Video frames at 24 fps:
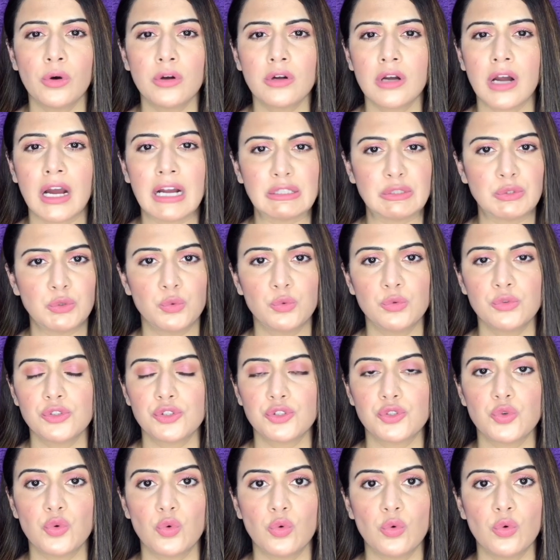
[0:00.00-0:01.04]

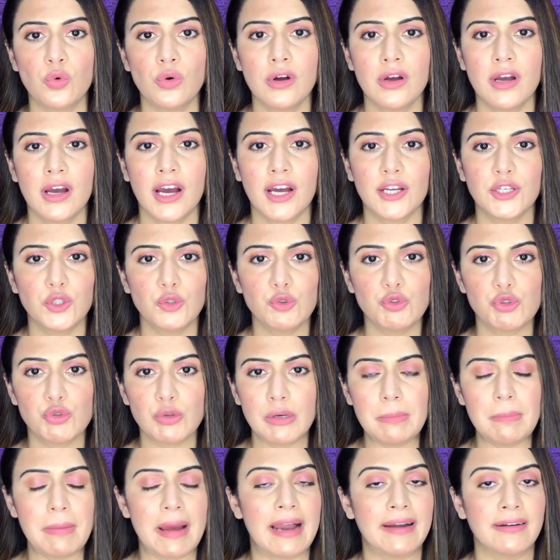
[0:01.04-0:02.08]
cartoons, no
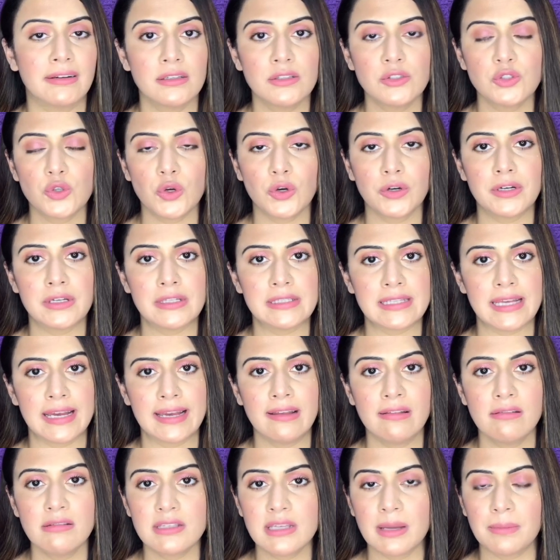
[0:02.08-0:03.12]
unusual patterns or
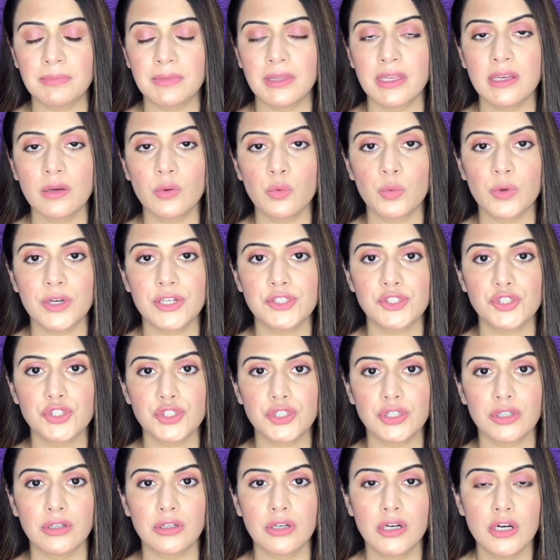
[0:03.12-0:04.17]
designs, something which
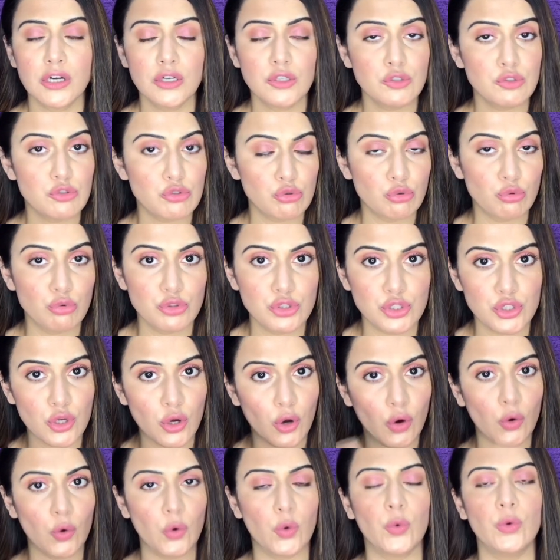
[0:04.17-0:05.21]
suits
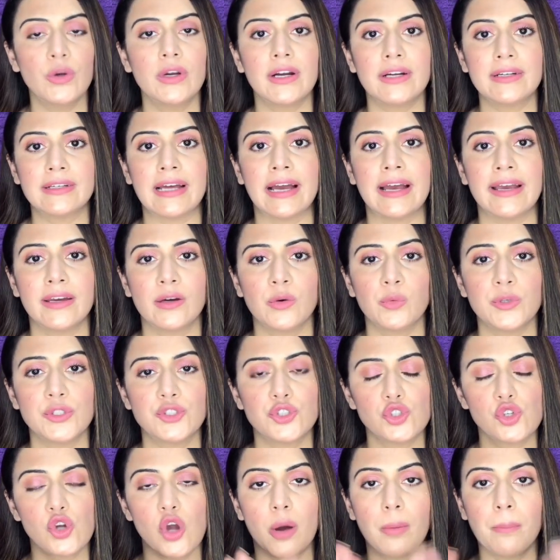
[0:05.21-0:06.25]
your whole attire,
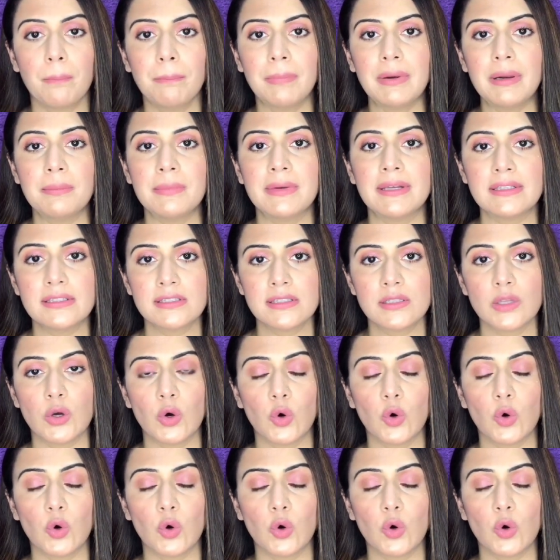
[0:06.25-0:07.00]
which complements the